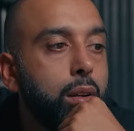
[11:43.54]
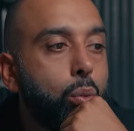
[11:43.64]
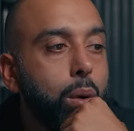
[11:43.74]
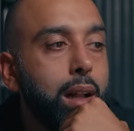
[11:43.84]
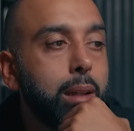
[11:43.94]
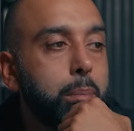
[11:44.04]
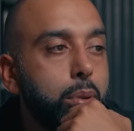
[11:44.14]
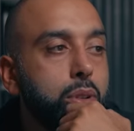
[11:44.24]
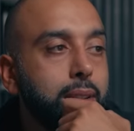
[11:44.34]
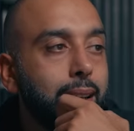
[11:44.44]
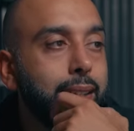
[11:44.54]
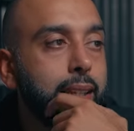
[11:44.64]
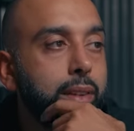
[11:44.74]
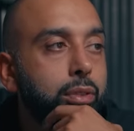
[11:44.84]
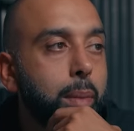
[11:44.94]
well put together
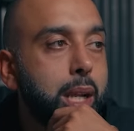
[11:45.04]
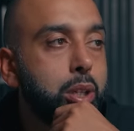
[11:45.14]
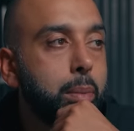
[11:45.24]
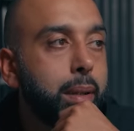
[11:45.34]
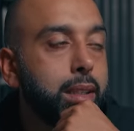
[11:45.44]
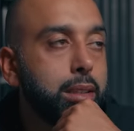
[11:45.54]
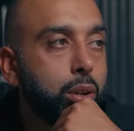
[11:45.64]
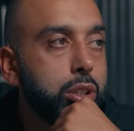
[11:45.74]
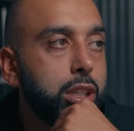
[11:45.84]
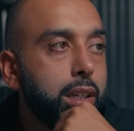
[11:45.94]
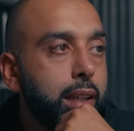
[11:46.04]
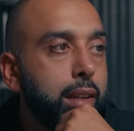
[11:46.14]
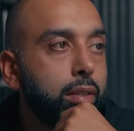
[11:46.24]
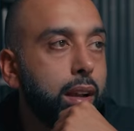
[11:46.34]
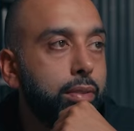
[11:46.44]
information, because logically,
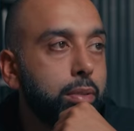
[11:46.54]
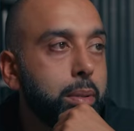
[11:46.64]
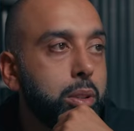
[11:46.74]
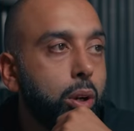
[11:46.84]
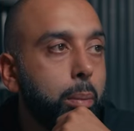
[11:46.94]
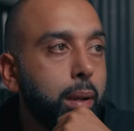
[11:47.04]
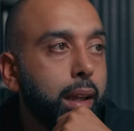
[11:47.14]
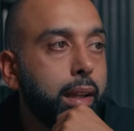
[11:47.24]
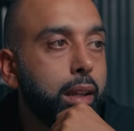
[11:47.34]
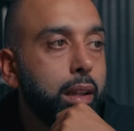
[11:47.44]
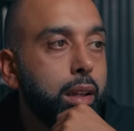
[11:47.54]
right from the top, like,